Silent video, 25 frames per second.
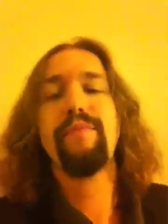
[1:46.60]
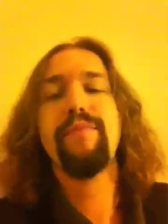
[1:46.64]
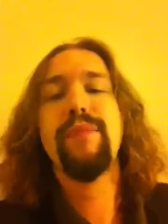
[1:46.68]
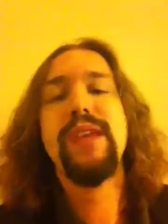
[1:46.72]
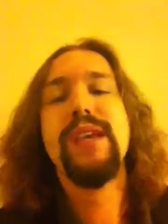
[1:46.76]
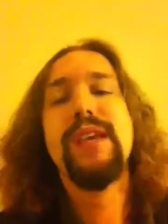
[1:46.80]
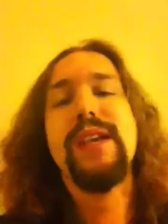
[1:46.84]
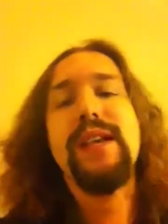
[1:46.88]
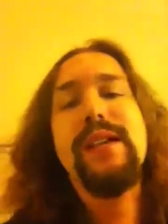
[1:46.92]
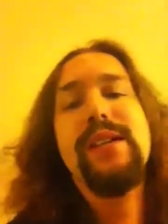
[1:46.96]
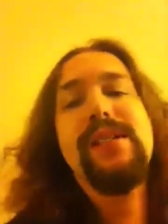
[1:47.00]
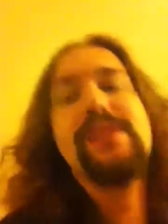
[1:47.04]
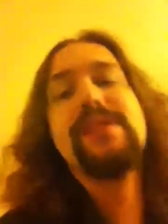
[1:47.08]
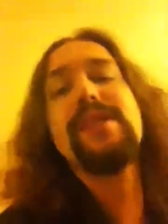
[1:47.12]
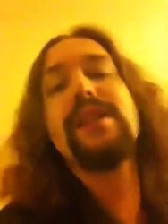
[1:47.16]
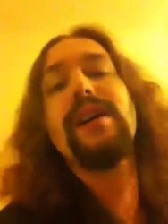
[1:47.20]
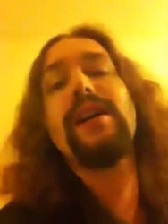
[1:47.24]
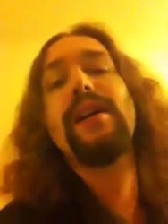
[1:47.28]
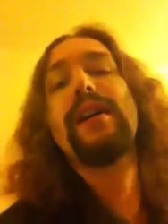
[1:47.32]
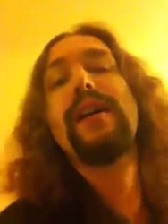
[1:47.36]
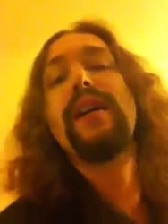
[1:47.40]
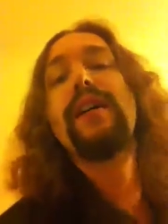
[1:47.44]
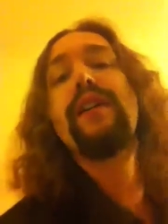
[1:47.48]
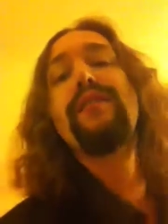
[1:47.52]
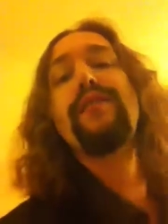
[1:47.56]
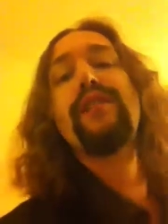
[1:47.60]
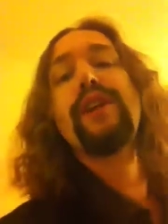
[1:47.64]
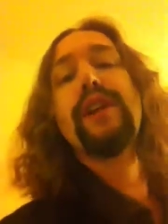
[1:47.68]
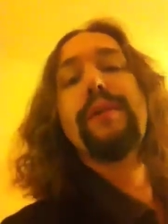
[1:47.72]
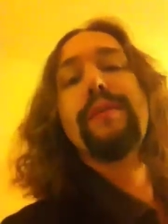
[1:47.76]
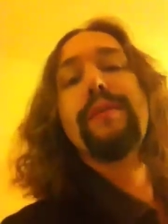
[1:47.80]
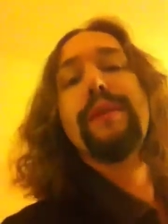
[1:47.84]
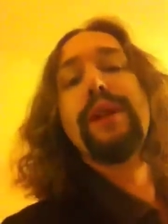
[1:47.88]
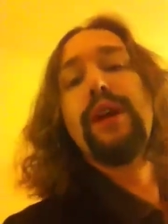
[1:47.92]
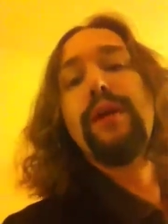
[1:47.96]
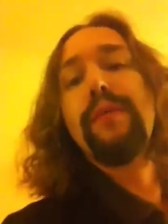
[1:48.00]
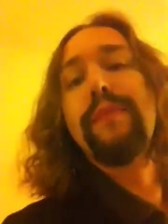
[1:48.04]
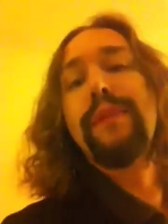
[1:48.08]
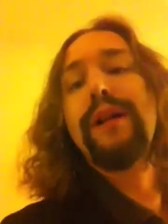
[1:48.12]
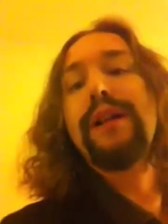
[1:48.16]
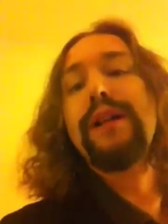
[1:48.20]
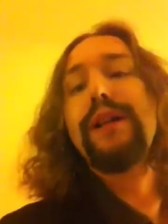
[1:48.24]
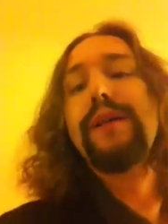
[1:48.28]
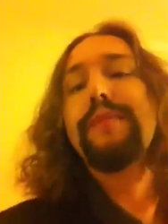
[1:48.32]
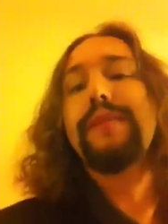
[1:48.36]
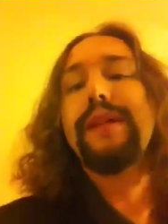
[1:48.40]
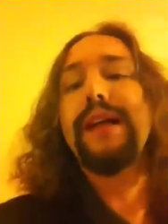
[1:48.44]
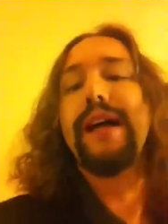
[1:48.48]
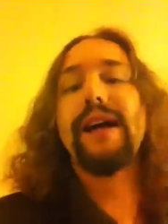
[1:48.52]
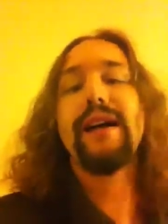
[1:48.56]
it's a, a, fundamental
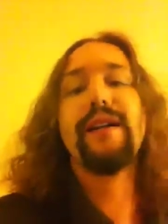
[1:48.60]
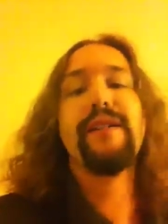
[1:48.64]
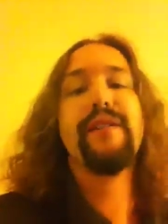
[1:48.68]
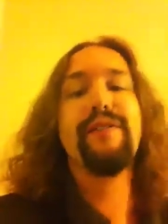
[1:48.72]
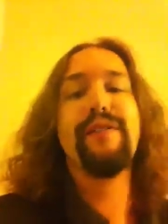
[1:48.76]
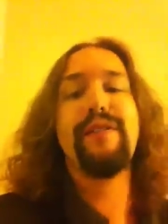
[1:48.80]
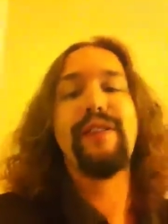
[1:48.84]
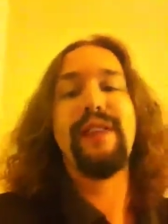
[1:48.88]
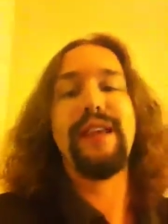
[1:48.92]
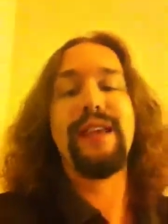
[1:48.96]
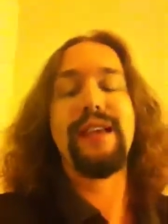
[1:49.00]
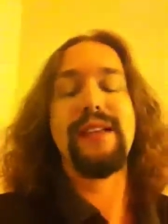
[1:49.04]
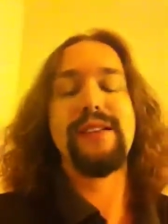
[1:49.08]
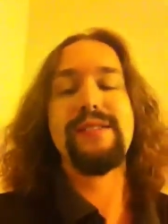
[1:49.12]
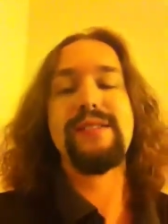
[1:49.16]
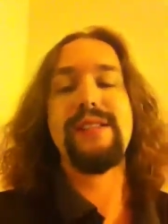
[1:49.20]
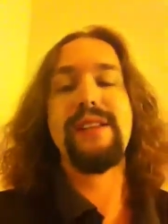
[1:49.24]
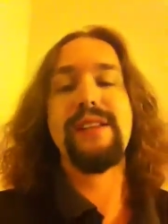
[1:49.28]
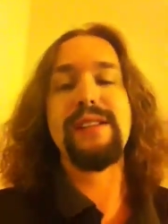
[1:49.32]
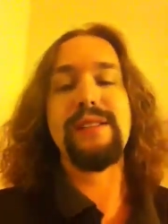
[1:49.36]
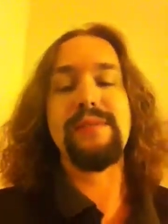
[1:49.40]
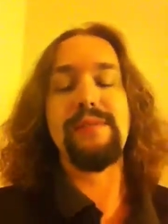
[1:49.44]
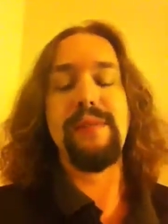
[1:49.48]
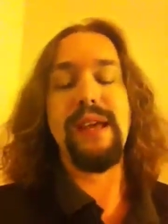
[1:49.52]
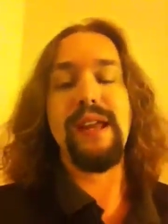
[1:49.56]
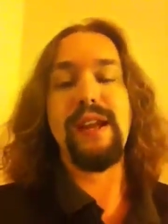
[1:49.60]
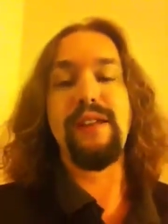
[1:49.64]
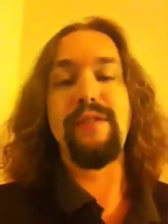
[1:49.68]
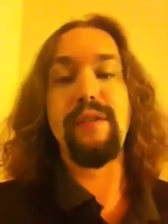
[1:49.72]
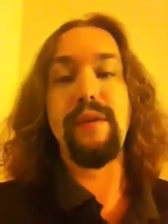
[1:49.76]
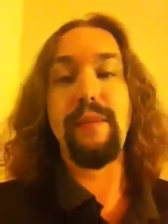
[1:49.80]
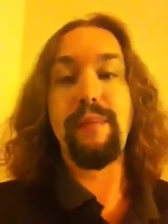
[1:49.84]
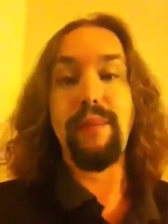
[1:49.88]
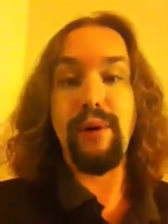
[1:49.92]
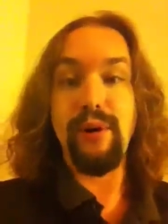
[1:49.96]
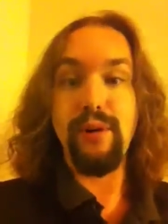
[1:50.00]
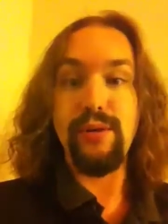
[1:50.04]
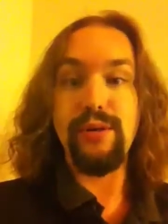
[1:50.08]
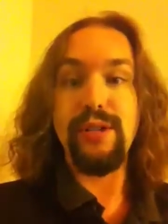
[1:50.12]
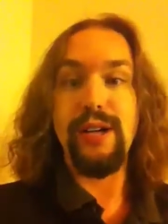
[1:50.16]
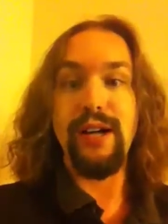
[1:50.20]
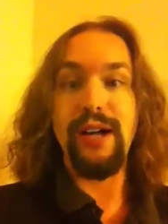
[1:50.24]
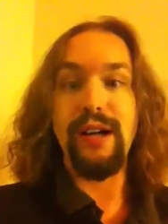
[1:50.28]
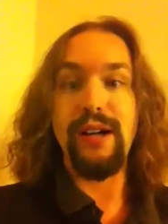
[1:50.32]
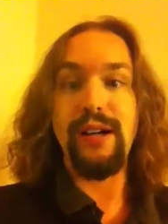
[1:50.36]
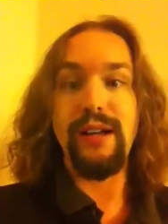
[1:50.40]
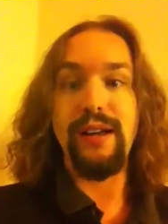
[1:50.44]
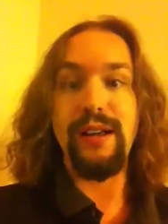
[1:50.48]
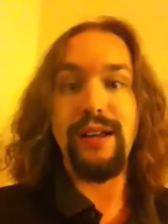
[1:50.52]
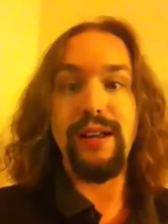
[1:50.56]
building block of things, and it's made of a
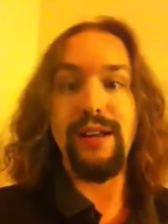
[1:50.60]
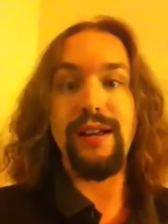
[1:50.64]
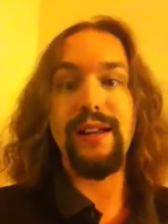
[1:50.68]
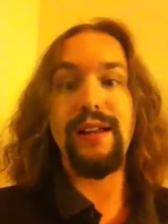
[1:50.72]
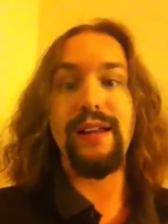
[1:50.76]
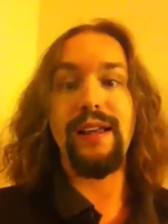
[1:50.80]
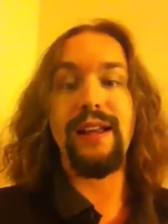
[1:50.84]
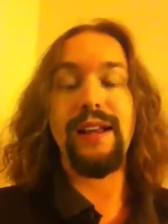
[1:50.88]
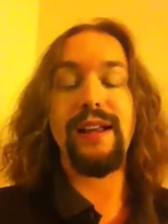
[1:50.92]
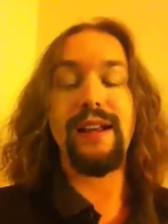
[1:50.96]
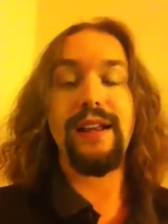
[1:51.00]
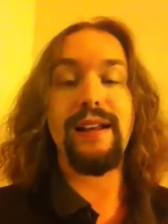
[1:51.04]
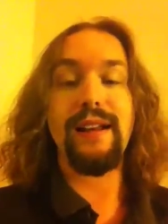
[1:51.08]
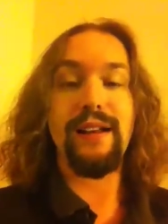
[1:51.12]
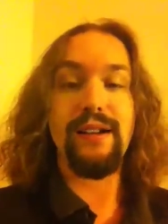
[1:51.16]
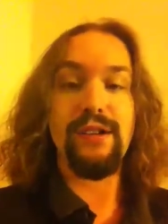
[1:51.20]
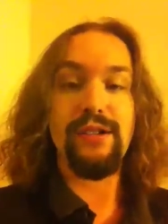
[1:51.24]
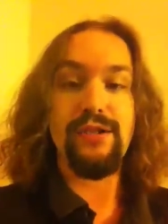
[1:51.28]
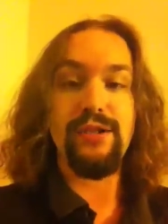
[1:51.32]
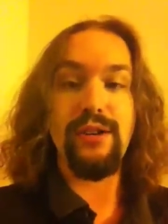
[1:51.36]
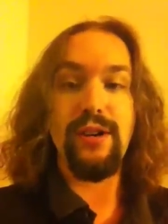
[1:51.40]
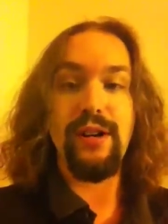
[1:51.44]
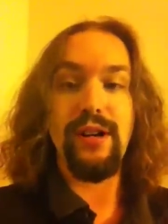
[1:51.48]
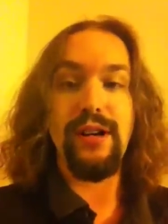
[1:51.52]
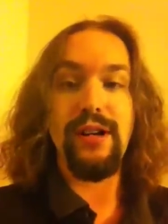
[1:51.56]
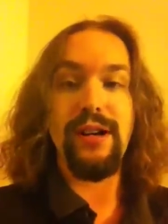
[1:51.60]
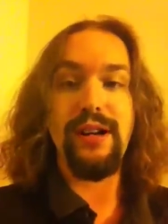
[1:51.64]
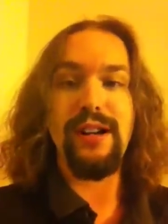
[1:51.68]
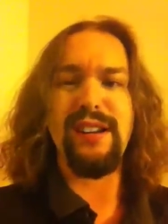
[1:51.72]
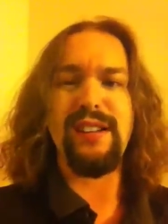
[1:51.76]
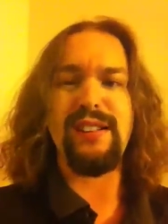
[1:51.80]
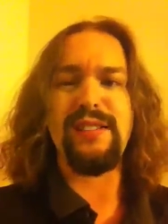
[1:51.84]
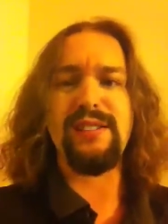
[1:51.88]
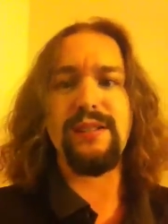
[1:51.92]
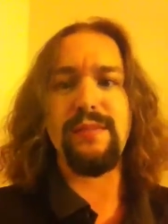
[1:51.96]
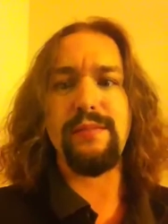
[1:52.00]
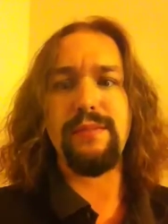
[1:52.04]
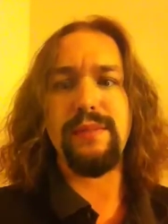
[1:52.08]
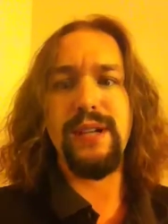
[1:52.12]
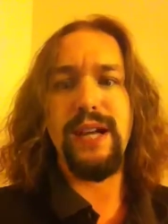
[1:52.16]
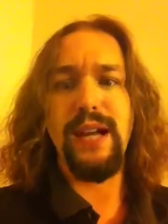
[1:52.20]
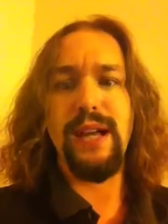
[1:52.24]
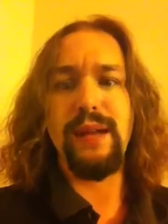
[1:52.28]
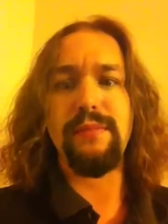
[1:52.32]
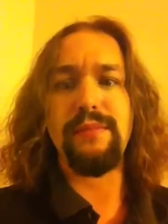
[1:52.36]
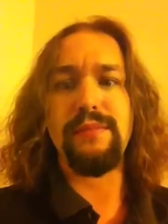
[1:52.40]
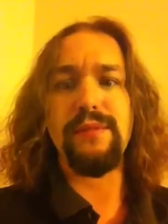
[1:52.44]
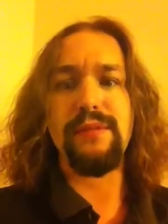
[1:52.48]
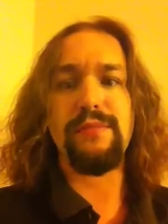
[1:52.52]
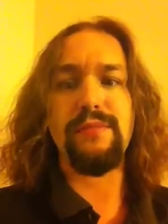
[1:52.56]
proton and, and an electron, and
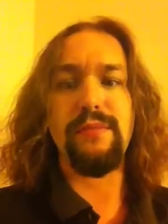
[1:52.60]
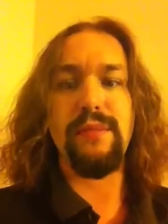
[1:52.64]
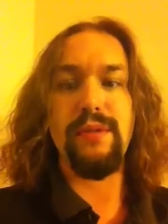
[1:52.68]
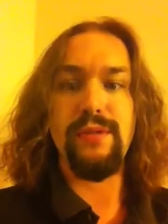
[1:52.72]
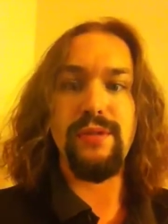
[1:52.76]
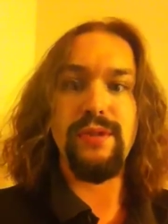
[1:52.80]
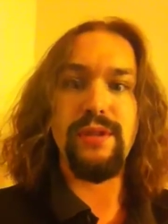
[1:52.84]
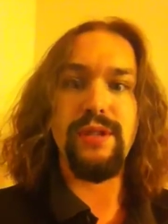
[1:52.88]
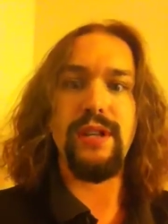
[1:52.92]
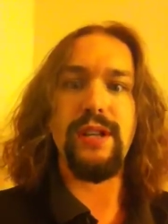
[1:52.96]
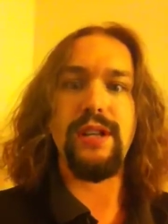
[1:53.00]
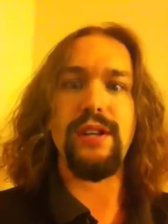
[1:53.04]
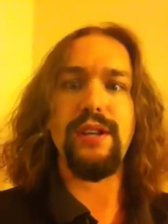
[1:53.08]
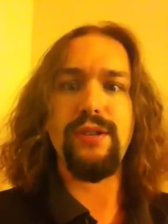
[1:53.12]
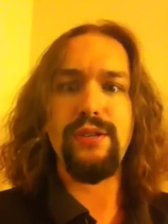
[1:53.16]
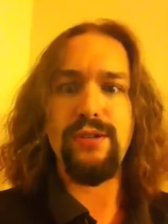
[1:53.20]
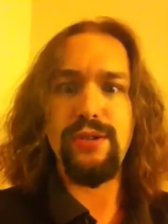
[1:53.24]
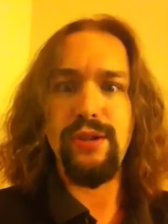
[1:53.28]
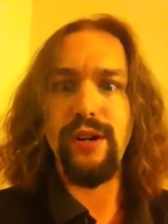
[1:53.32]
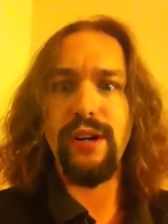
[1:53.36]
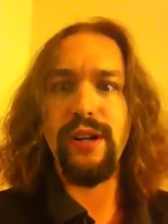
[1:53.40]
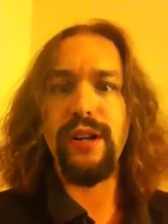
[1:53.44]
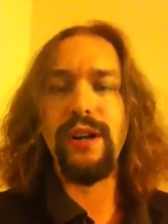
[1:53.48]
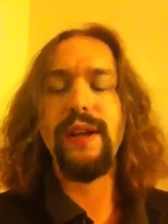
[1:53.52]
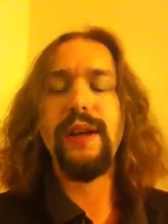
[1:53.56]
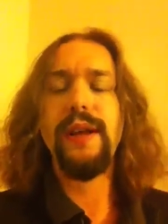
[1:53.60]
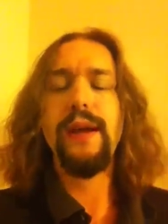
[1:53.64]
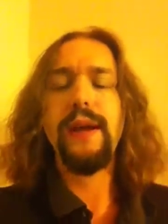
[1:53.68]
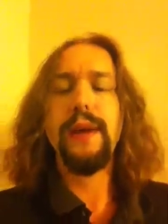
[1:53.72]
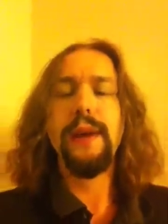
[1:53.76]
sometimes mostly a neutron.